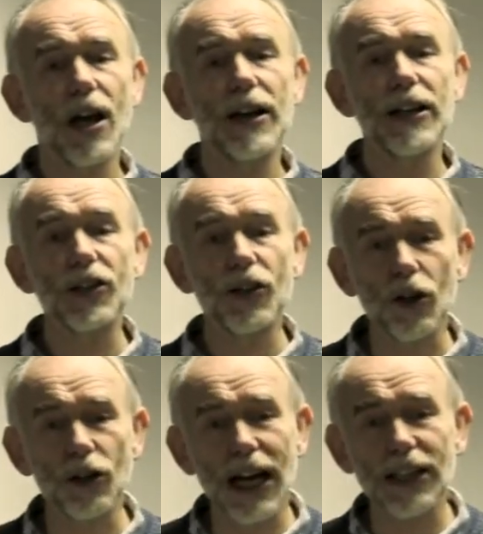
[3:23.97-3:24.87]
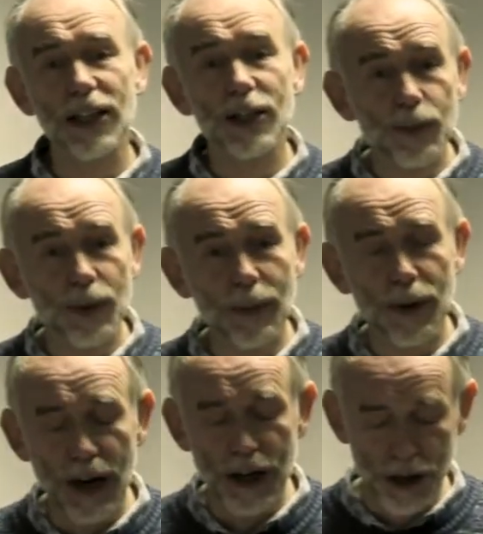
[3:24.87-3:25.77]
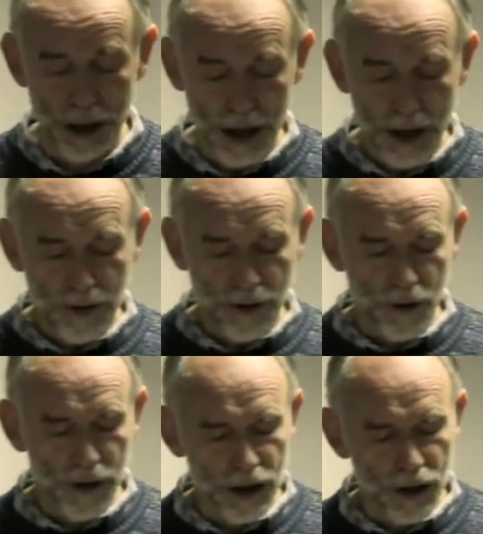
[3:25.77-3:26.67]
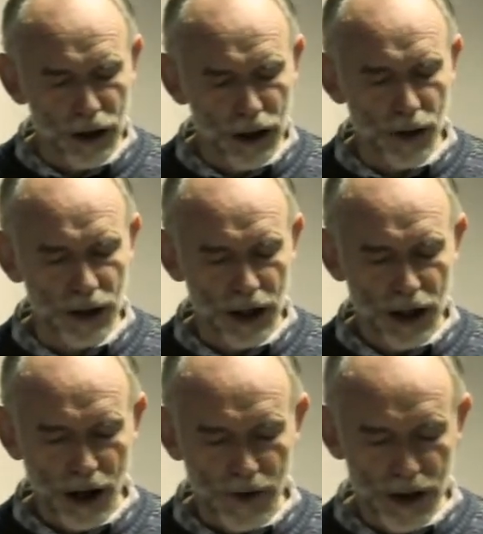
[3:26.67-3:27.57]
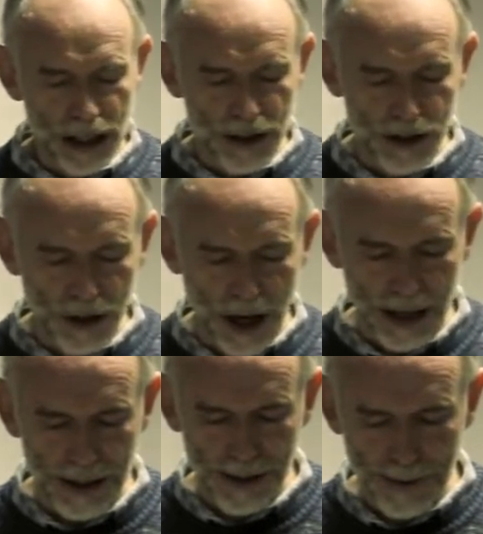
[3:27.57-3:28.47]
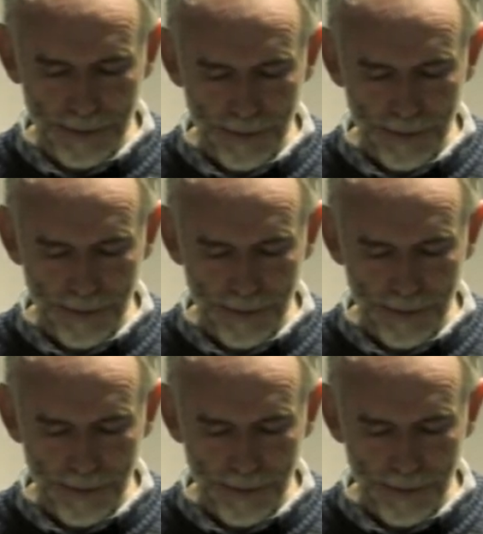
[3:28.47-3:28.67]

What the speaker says: and he saw that as preparation for the good news of Jesus Christ.